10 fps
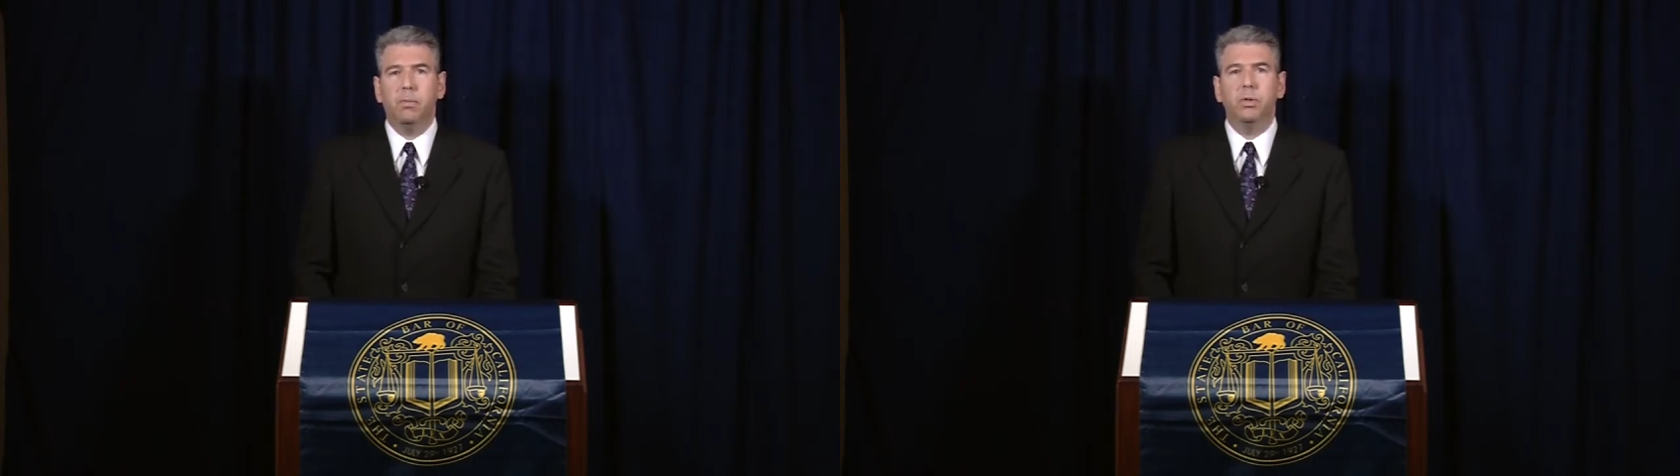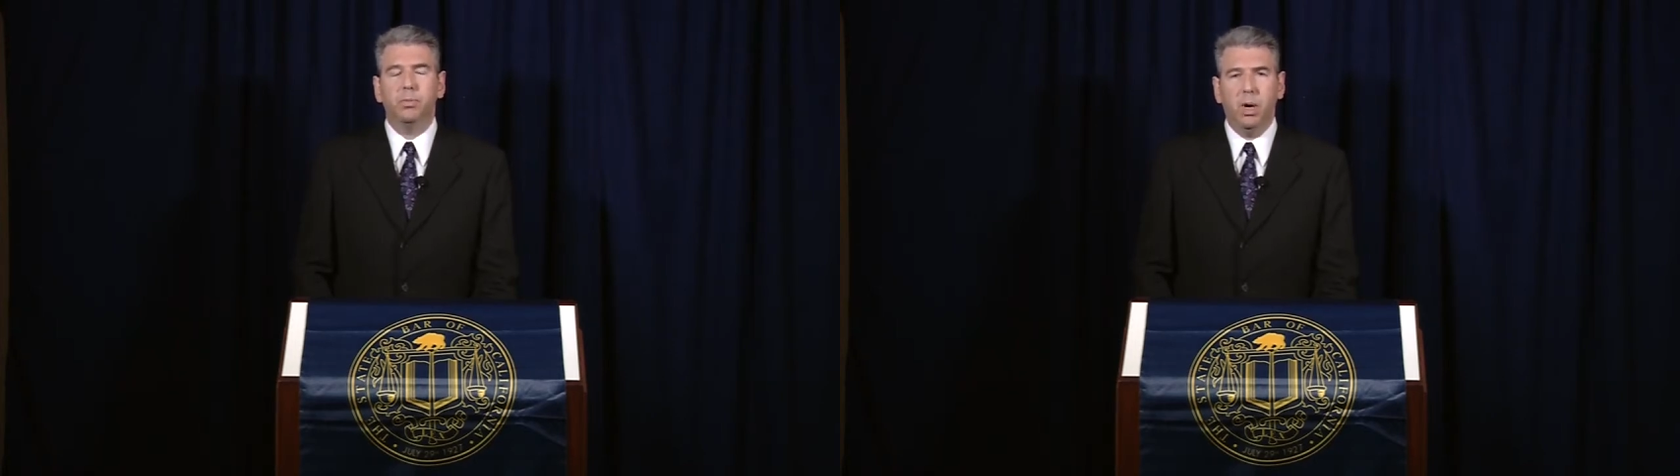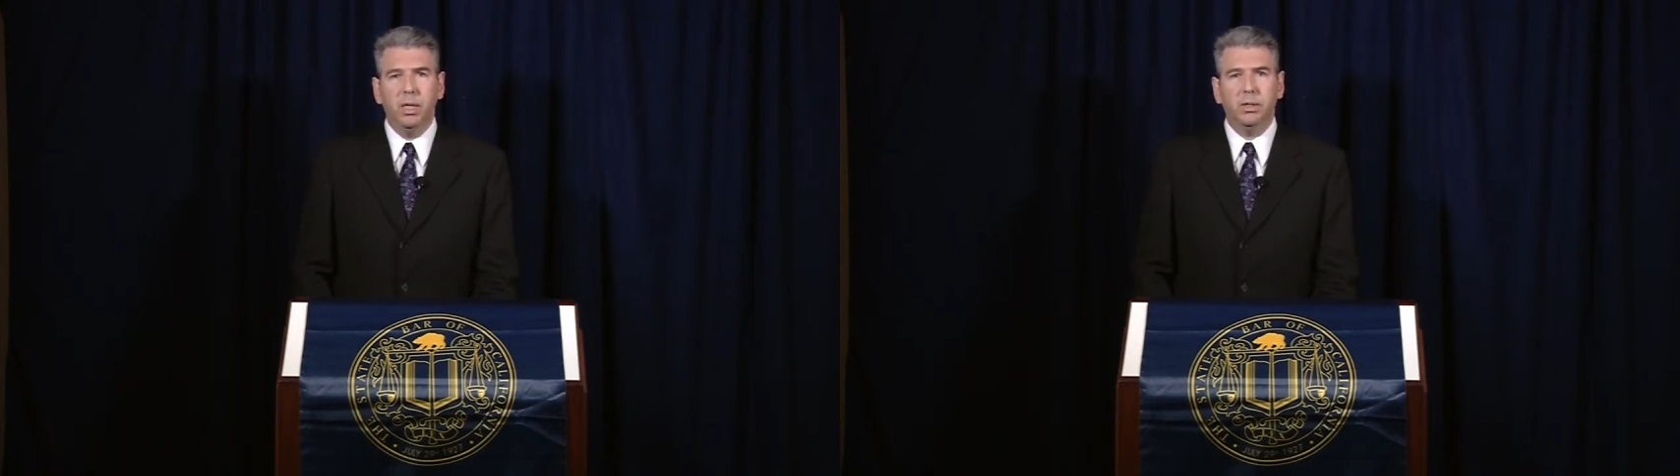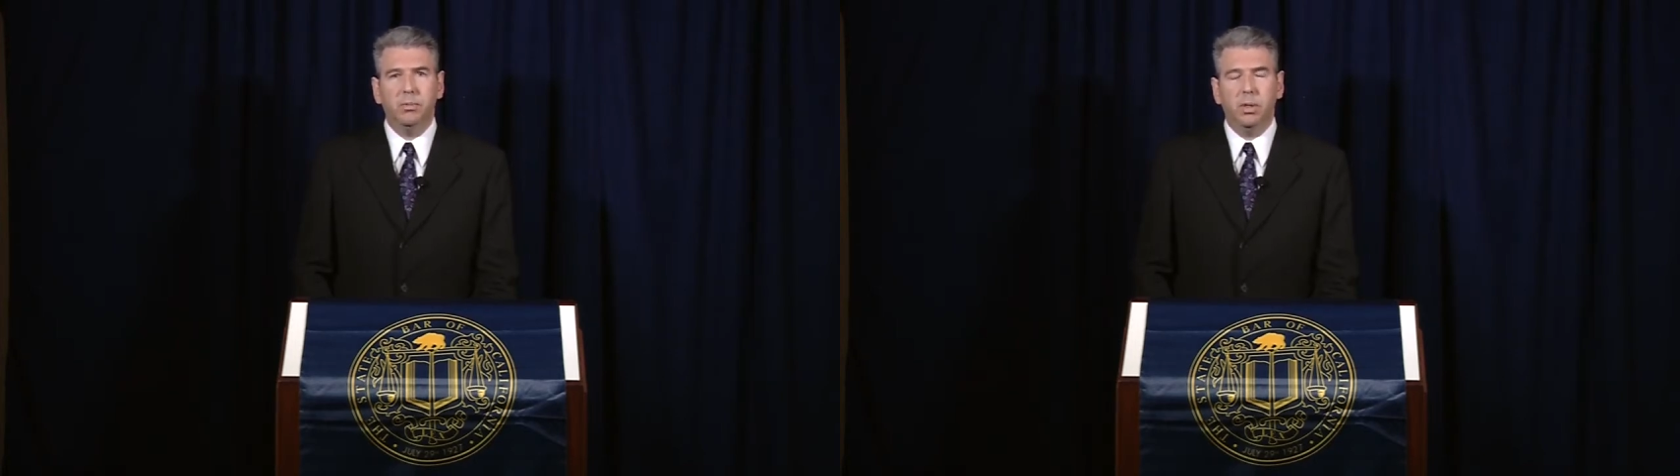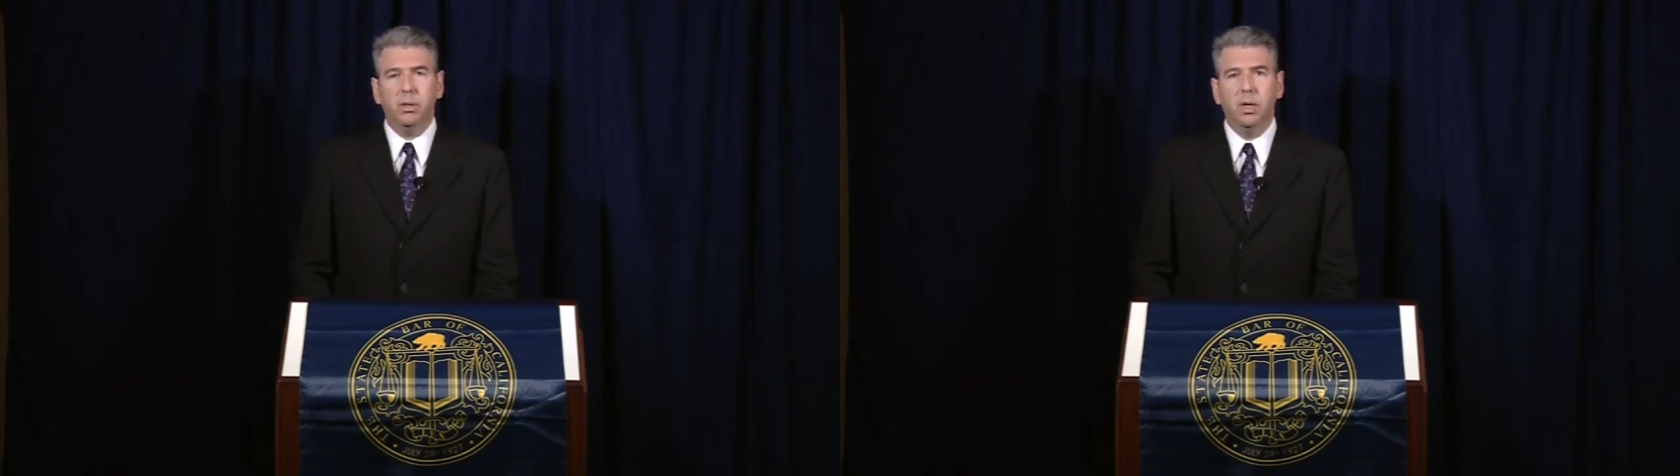
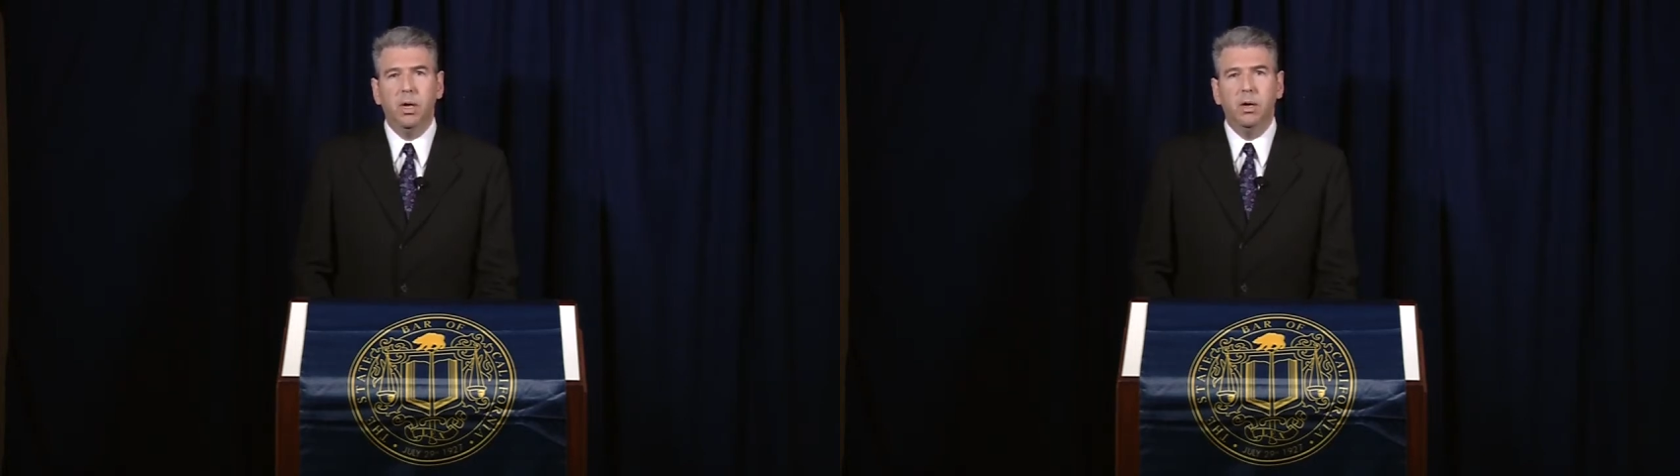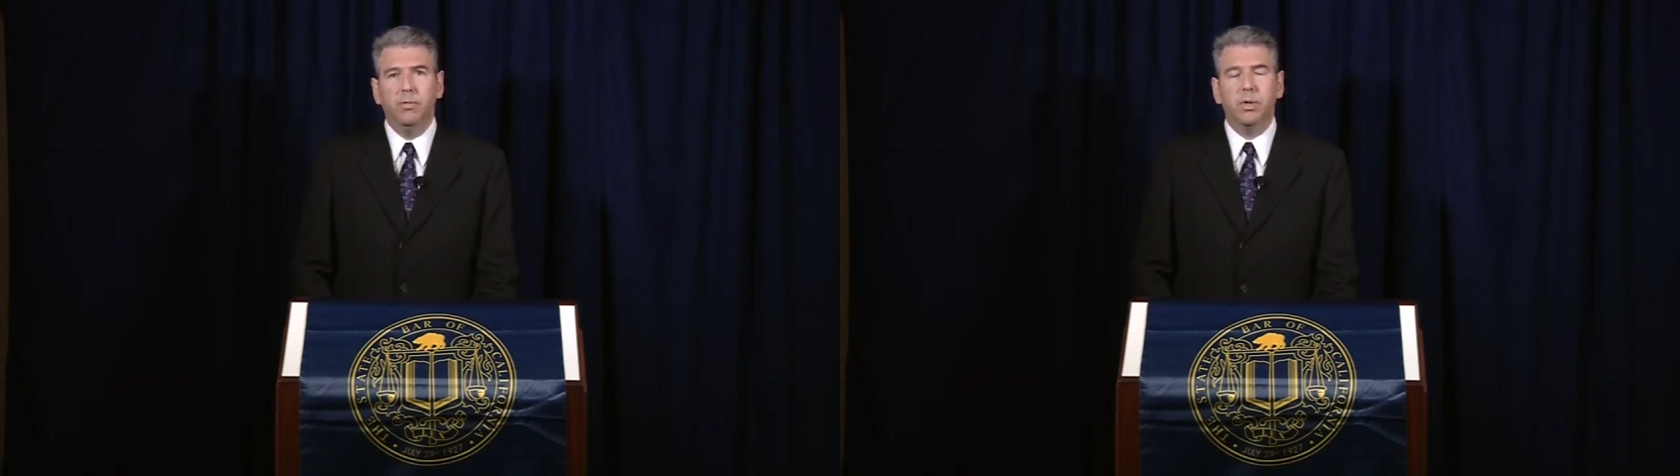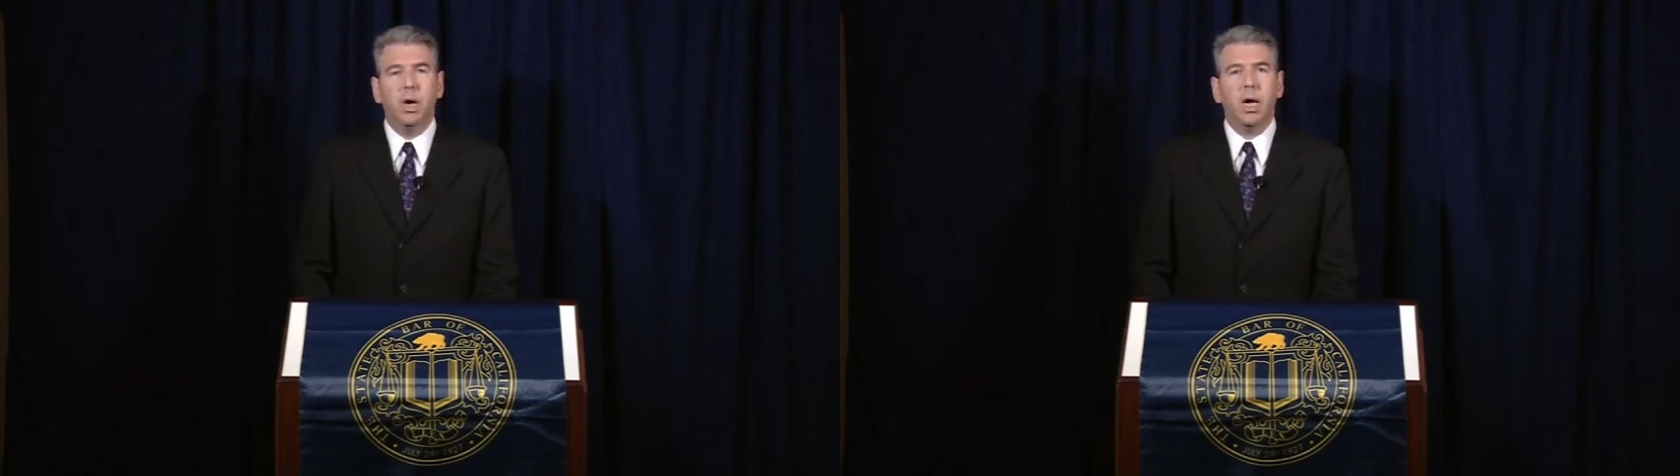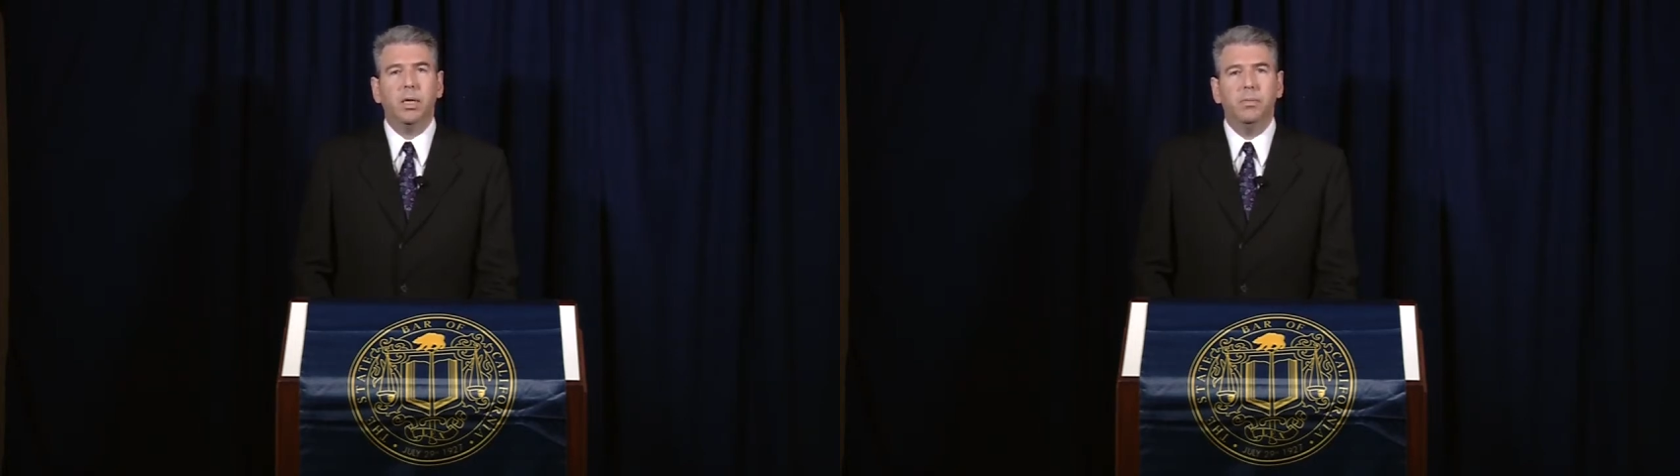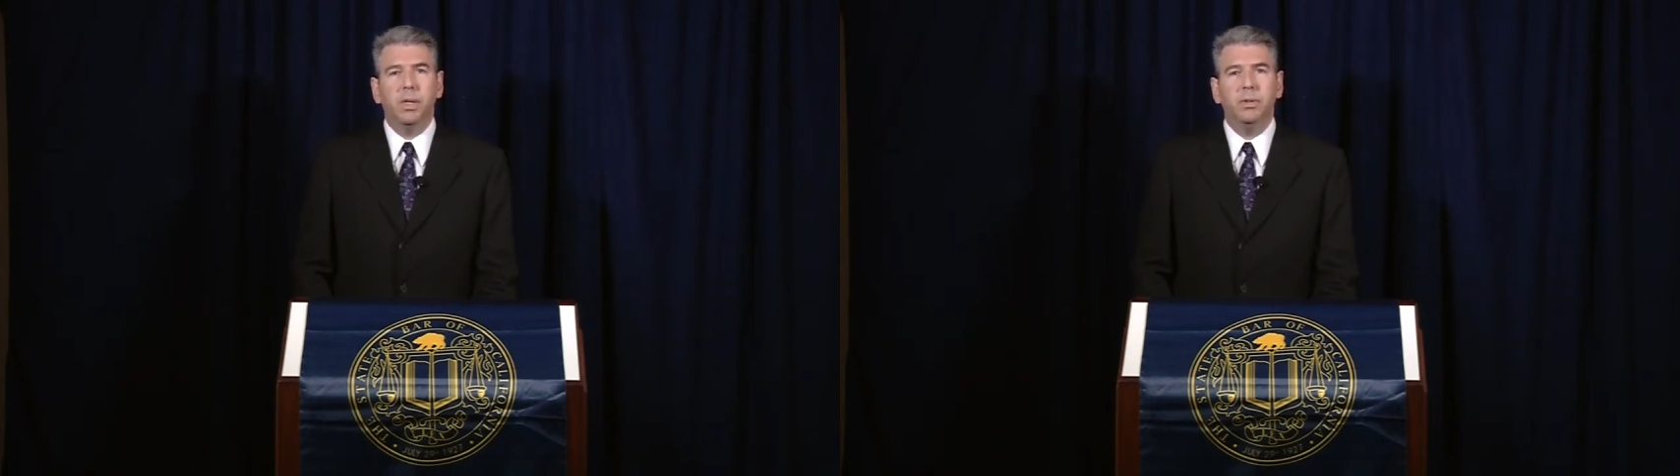responsible for
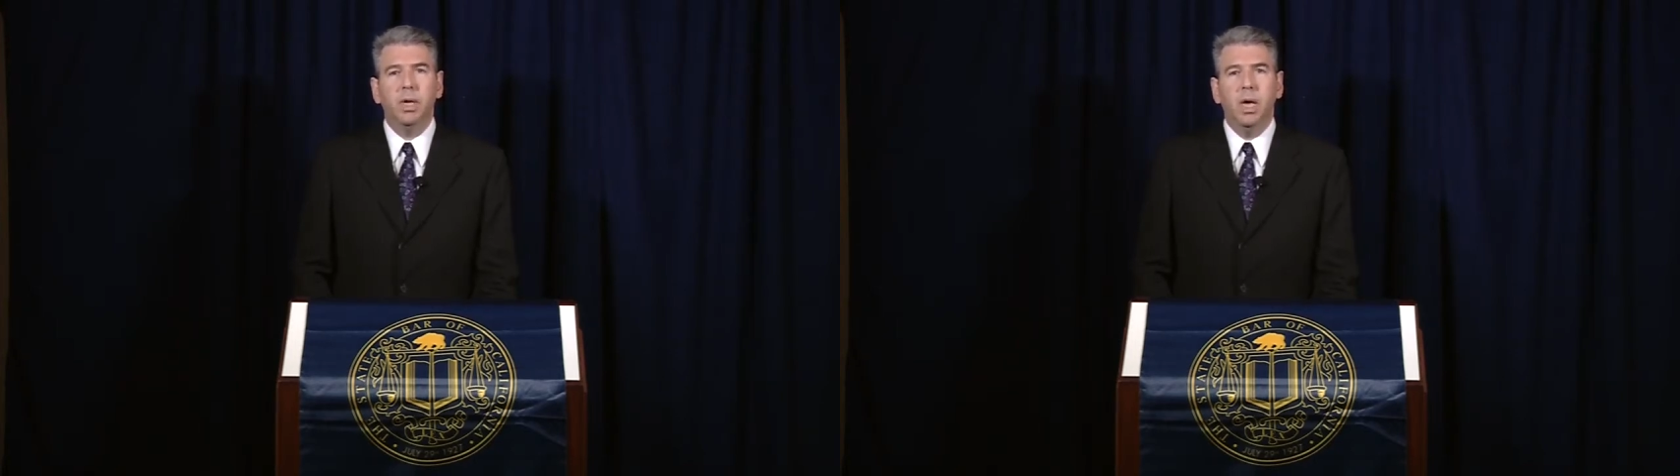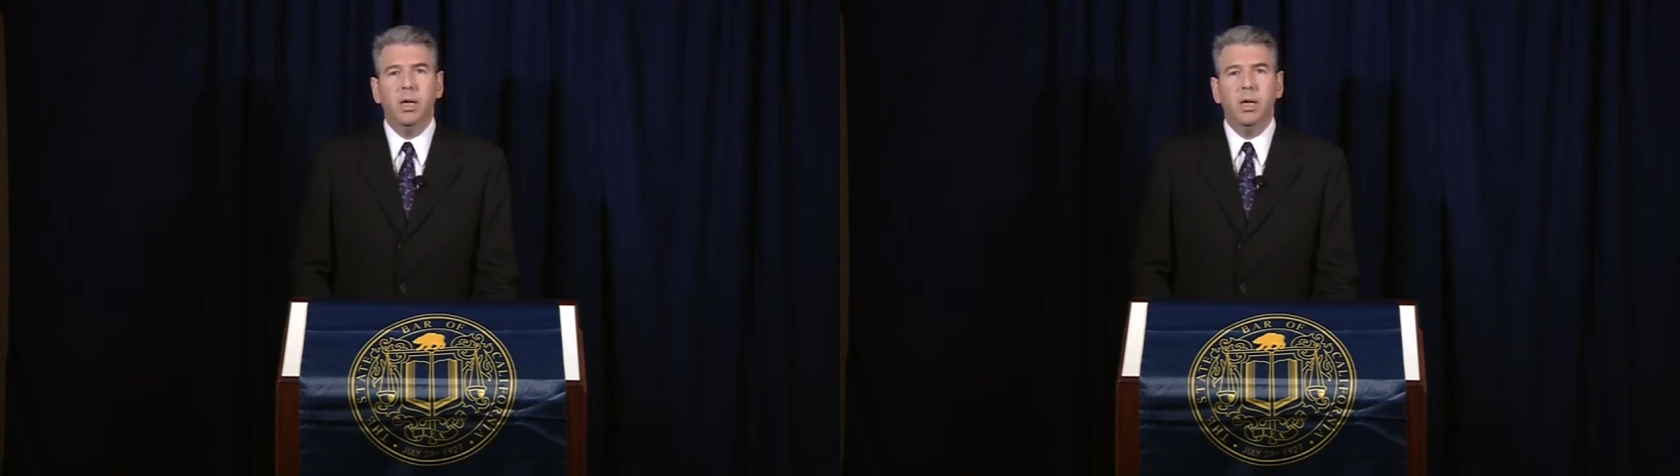documents